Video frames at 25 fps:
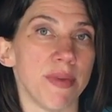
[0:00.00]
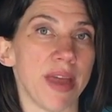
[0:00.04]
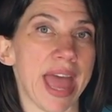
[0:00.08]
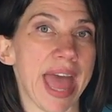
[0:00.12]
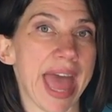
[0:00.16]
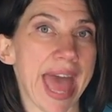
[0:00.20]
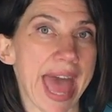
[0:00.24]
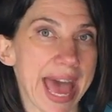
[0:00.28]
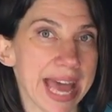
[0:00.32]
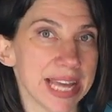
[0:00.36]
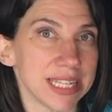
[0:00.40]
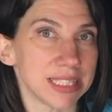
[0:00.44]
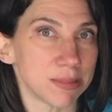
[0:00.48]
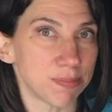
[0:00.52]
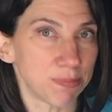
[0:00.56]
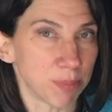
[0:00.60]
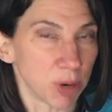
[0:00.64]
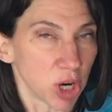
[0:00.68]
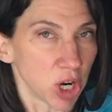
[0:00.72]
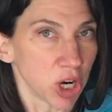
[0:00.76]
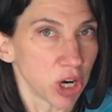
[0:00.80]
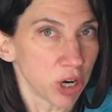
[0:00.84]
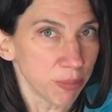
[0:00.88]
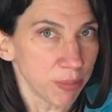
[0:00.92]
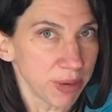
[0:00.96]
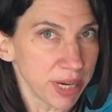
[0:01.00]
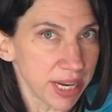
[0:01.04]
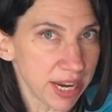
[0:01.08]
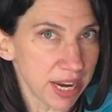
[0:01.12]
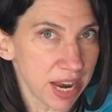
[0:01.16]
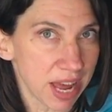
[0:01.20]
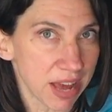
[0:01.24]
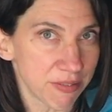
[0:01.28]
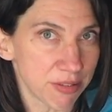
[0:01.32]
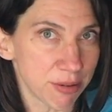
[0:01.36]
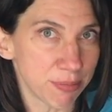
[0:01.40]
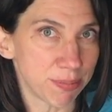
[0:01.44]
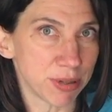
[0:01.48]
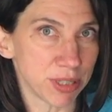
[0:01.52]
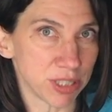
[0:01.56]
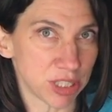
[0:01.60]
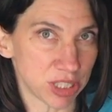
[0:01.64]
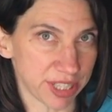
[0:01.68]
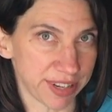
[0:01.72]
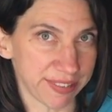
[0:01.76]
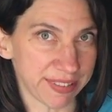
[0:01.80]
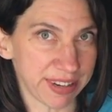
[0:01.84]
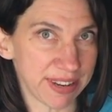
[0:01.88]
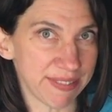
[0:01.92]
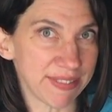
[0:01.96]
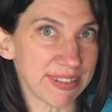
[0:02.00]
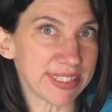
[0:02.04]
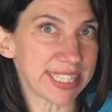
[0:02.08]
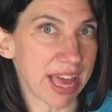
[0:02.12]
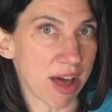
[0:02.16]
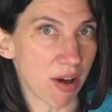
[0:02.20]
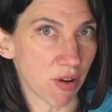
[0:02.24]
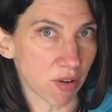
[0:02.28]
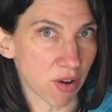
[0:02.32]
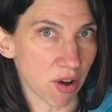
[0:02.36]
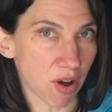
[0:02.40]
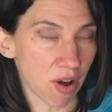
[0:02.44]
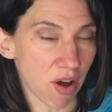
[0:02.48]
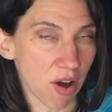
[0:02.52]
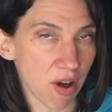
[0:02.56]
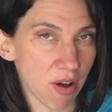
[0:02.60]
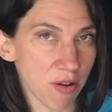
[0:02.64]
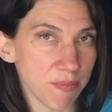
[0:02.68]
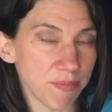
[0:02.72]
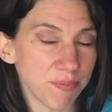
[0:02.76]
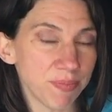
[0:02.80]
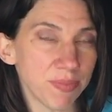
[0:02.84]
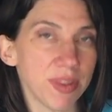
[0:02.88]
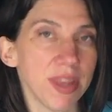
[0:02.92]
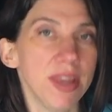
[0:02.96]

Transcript: as permanent of a preservative as alcohol,